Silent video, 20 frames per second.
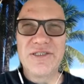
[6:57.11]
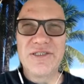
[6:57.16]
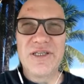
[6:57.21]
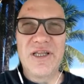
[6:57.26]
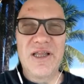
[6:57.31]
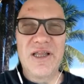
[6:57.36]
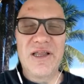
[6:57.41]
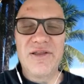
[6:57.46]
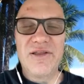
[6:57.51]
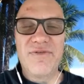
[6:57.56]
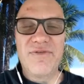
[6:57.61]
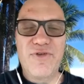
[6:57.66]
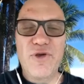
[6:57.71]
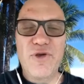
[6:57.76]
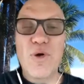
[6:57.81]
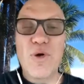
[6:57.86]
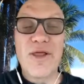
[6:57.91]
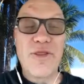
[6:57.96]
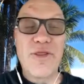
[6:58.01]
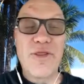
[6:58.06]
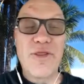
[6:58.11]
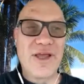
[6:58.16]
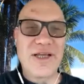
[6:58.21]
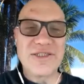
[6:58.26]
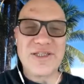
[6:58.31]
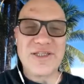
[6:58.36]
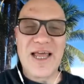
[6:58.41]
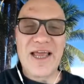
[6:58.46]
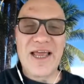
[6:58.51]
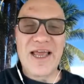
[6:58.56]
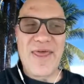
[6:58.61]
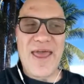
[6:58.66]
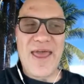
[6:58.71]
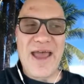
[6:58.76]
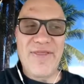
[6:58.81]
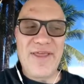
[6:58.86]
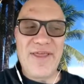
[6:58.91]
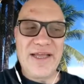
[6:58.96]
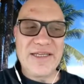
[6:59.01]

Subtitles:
a few other things like that.